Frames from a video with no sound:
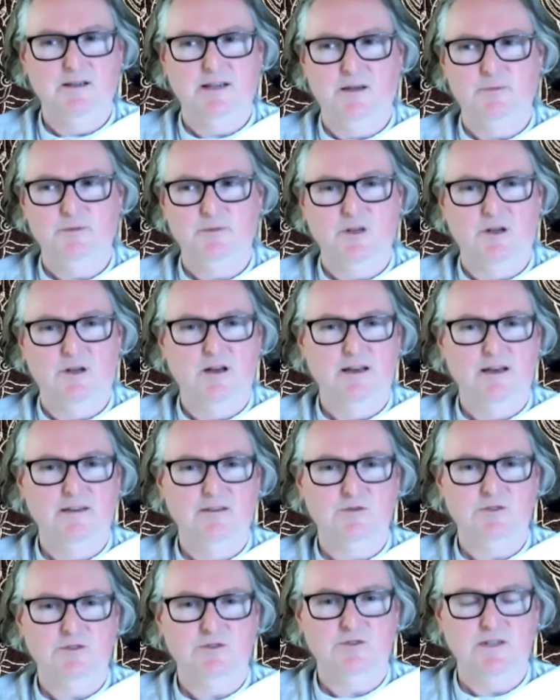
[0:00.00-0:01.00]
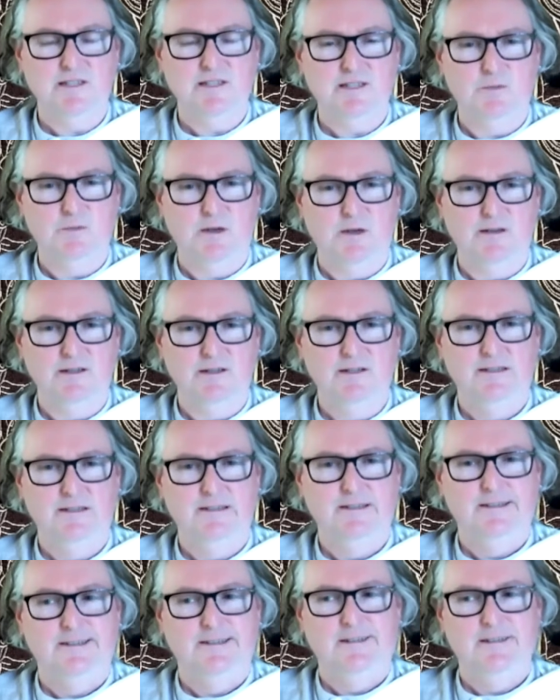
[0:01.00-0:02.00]
uptight or stressed about it,
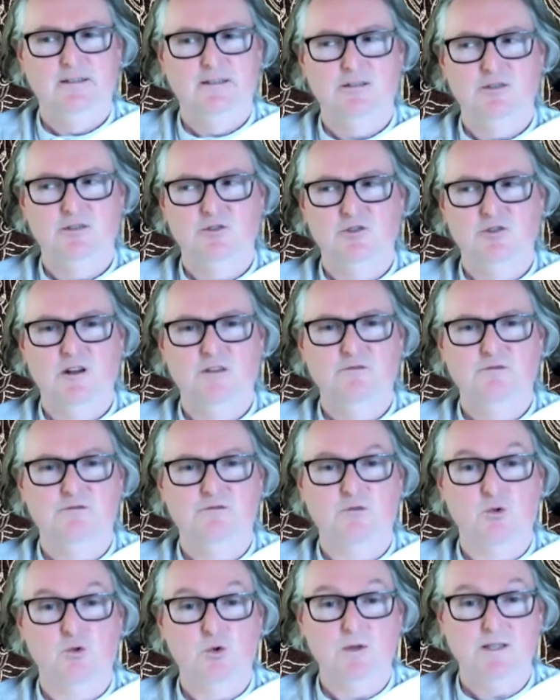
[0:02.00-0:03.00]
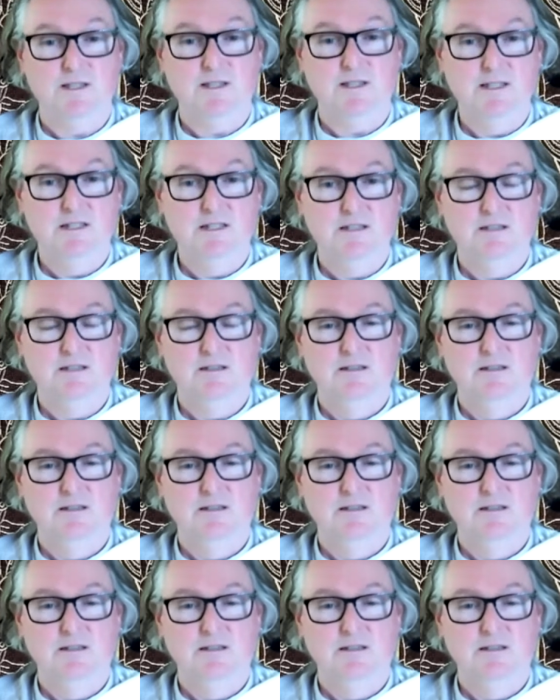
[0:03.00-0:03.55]
don't try and force it,